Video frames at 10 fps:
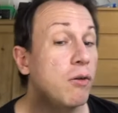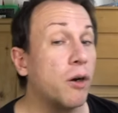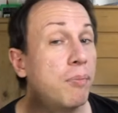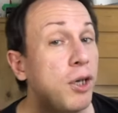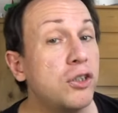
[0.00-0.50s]

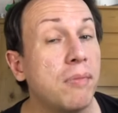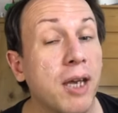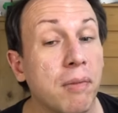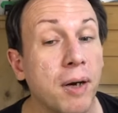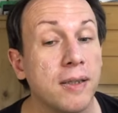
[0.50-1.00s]
Now, if you were a
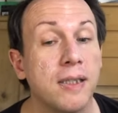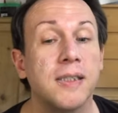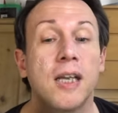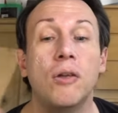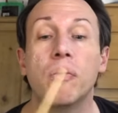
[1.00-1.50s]
beauty
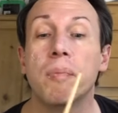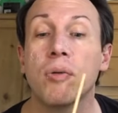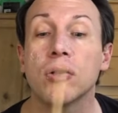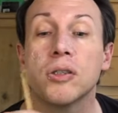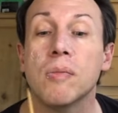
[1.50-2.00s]
makeup artist
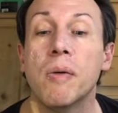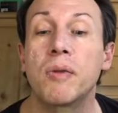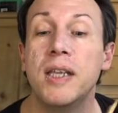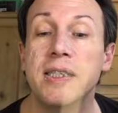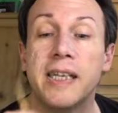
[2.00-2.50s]
and you were
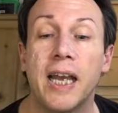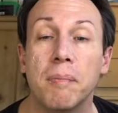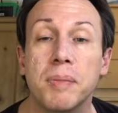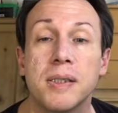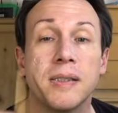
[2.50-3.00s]
brought someone with
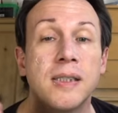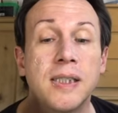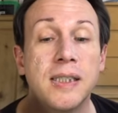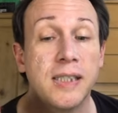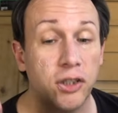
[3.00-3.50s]
these
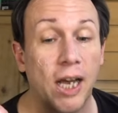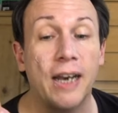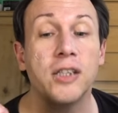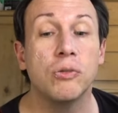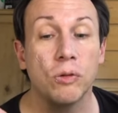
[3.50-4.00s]
lips,
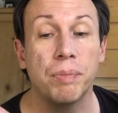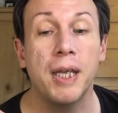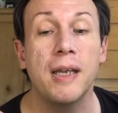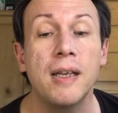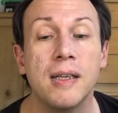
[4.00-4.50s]
the
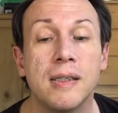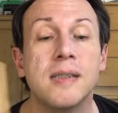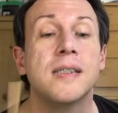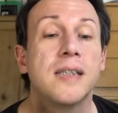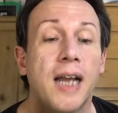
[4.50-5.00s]
challenge would
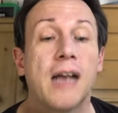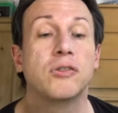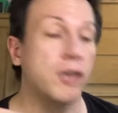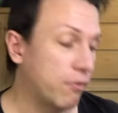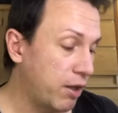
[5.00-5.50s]
be
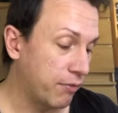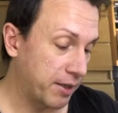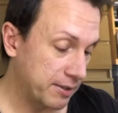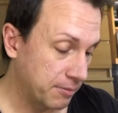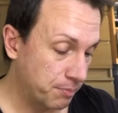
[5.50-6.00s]
how to
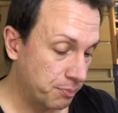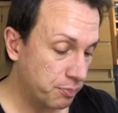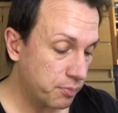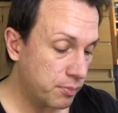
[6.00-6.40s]
get rid of it.